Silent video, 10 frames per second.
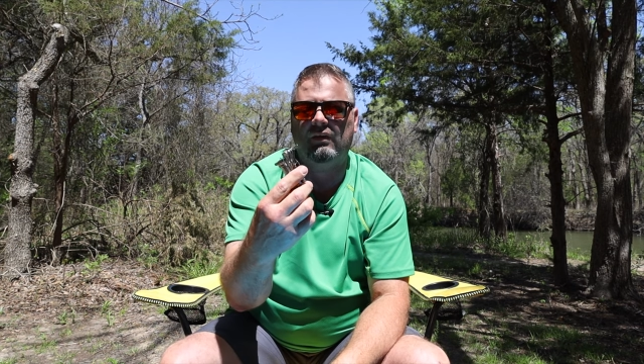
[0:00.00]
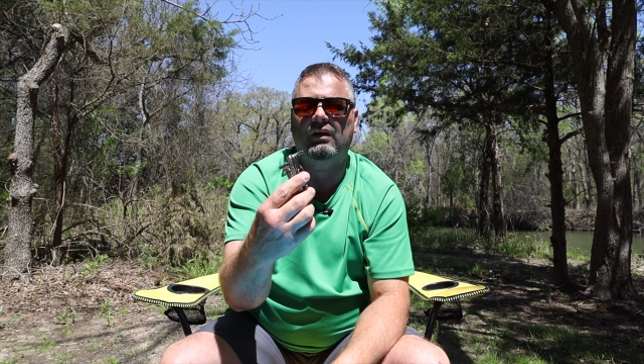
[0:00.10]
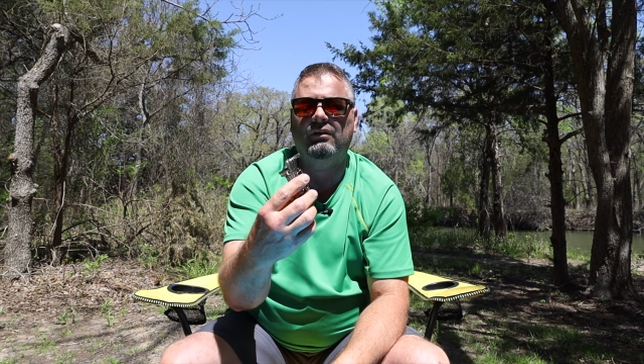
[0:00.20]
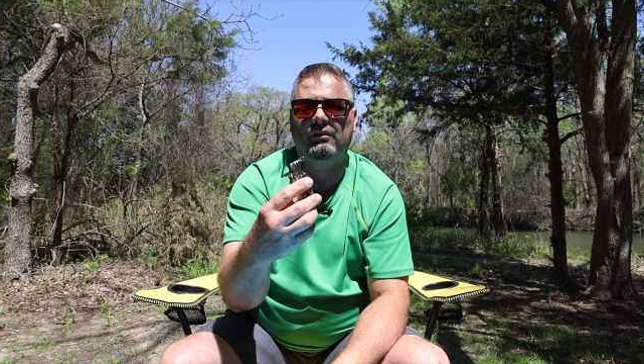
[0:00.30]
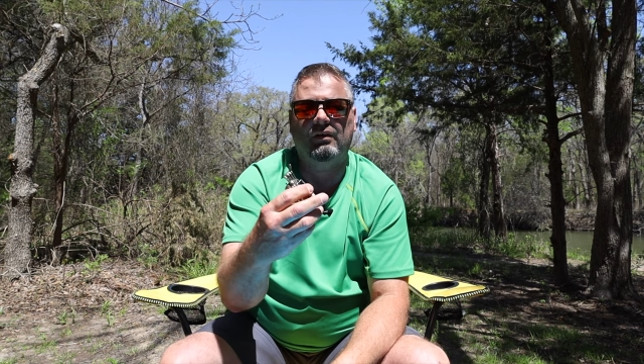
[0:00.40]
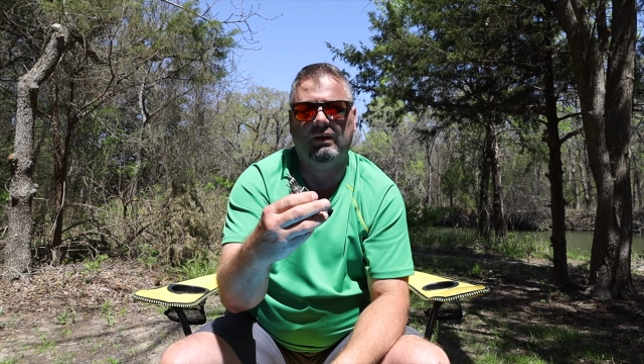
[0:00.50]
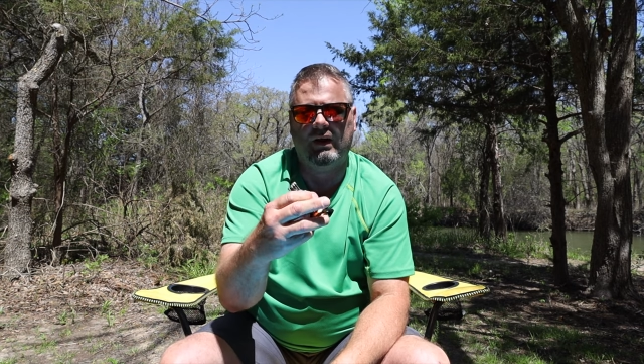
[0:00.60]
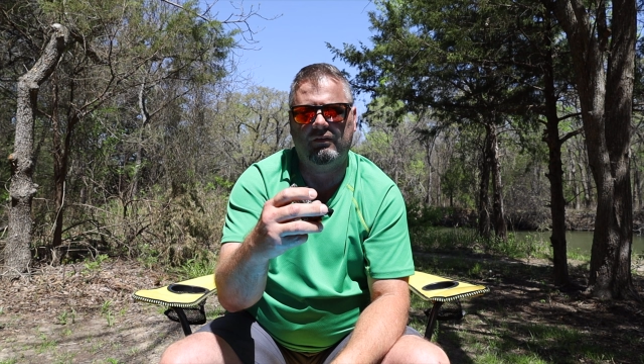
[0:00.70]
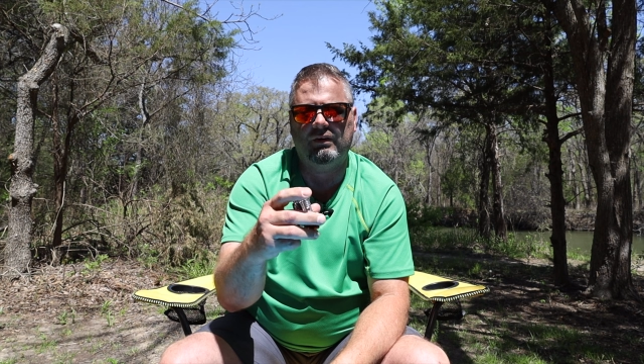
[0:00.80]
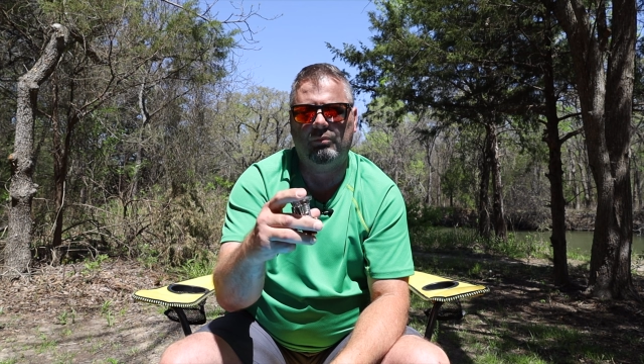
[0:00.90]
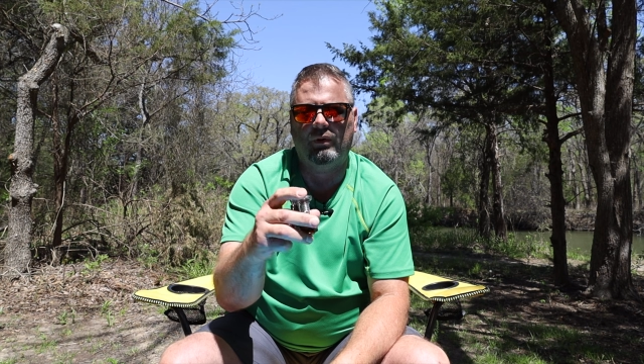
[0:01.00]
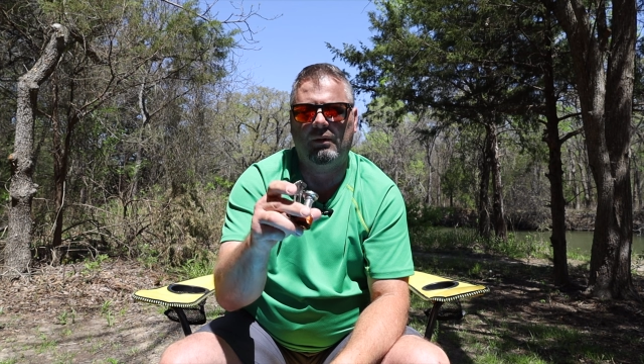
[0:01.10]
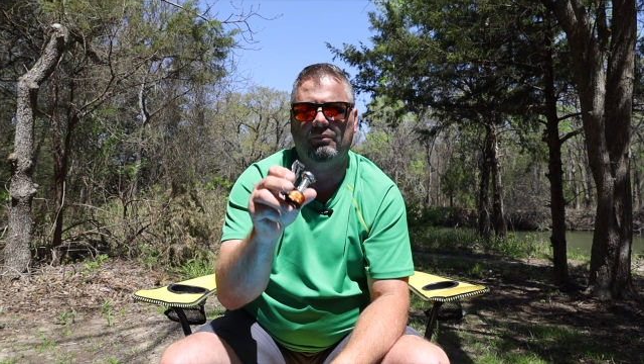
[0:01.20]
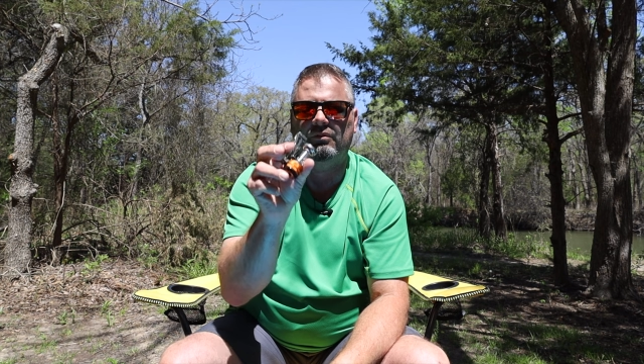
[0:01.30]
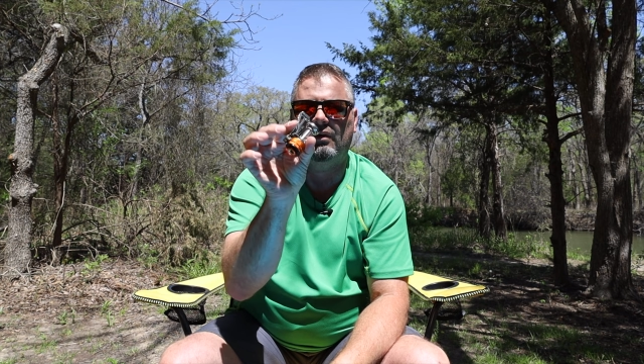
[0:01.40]
then you're not gonna have any
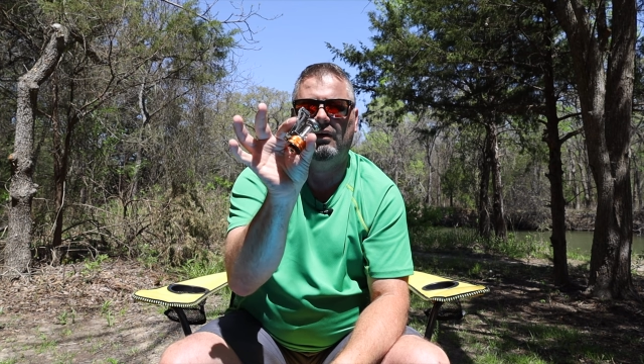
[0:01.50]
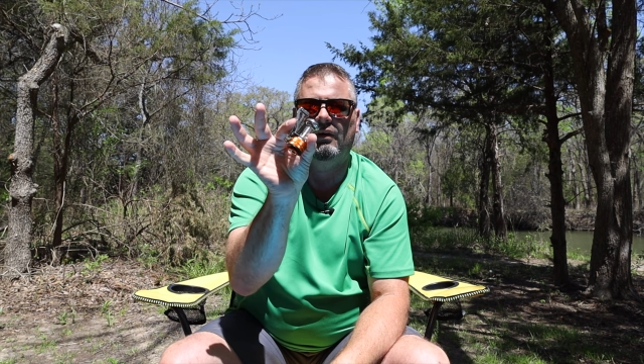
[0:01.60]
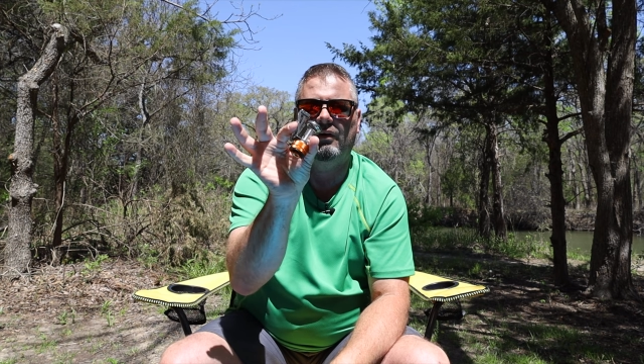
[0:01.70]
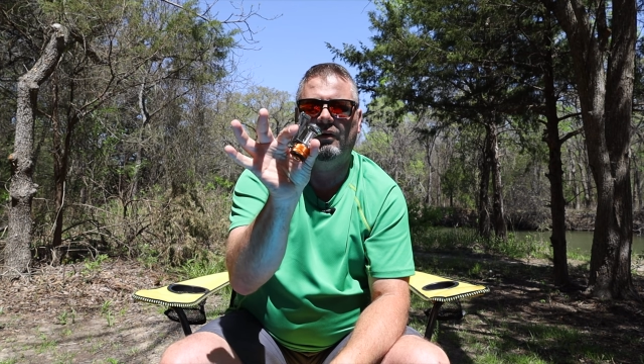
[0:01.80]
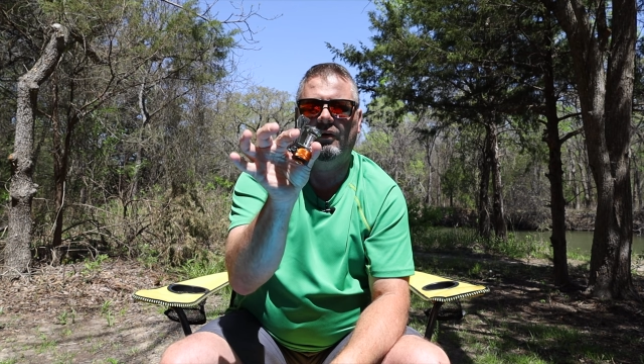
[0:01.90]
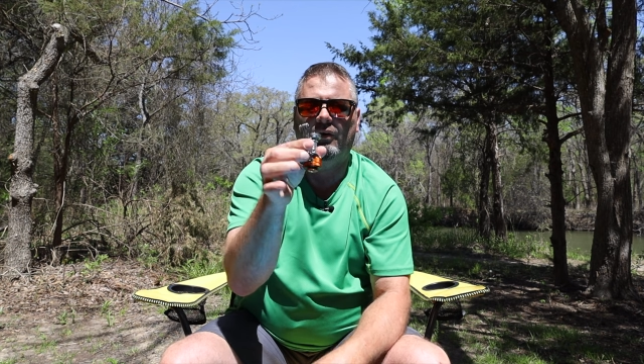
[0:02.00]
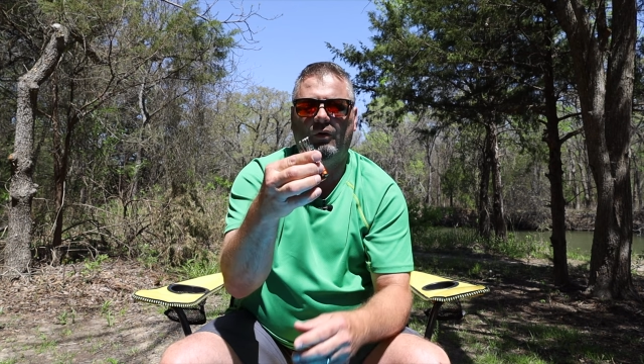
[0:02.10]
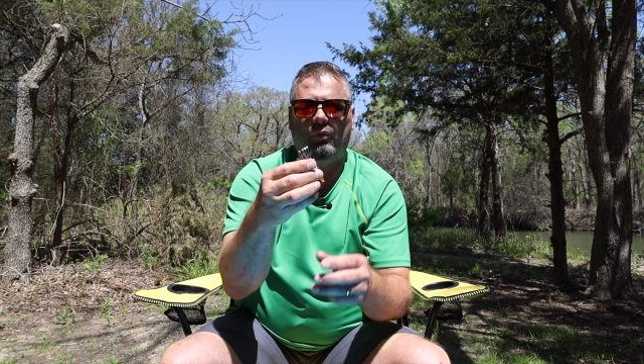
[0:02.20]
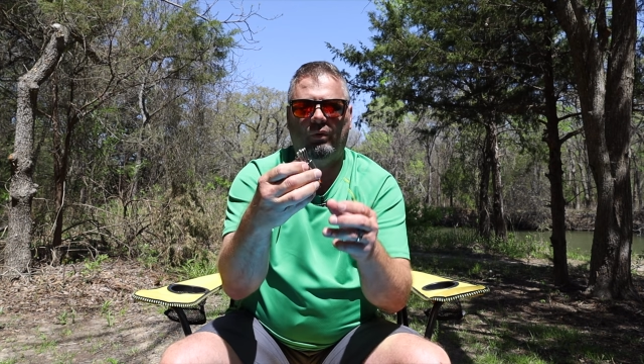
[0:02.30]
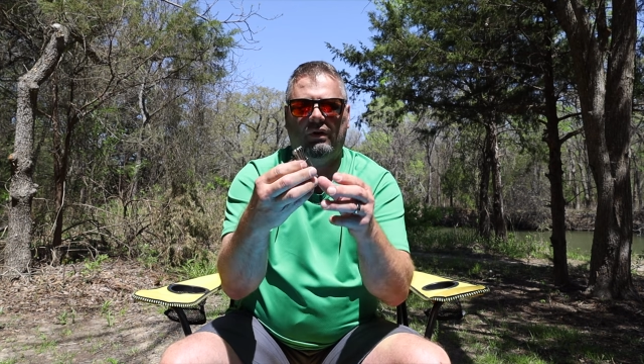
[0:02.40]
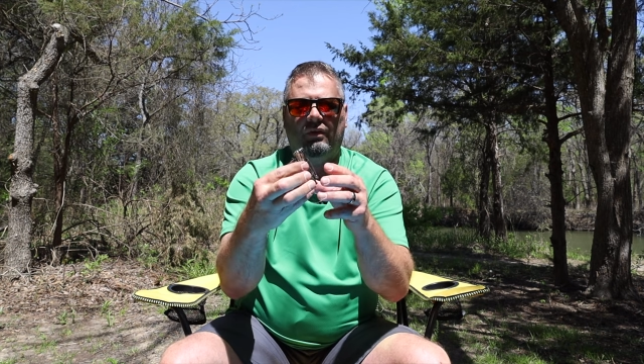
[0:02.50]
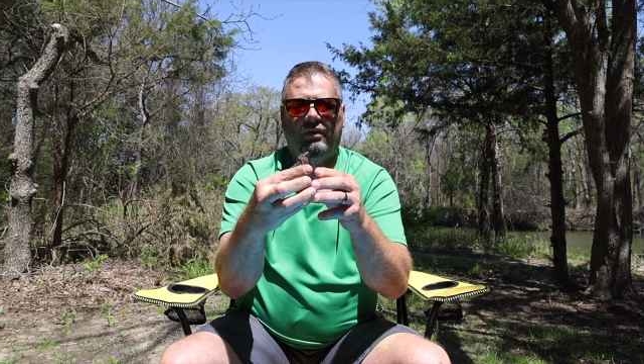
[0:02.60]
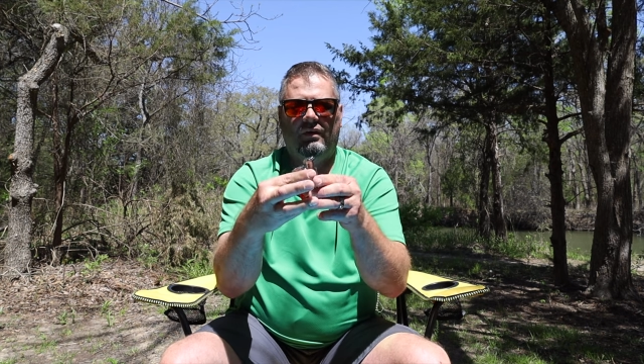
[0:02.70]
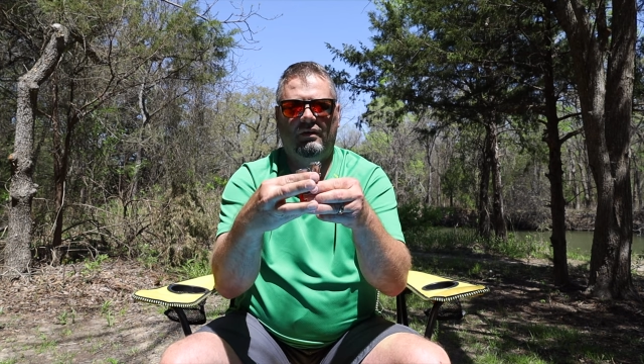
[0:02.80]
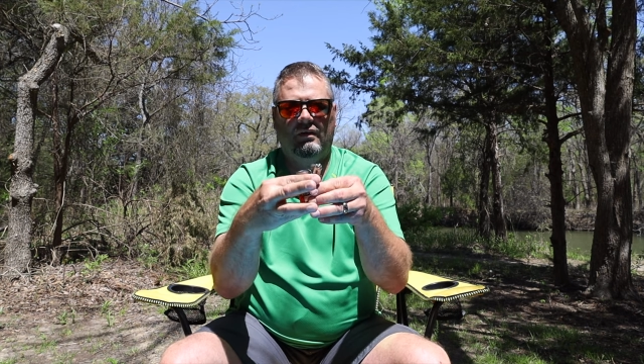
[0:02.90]
problems with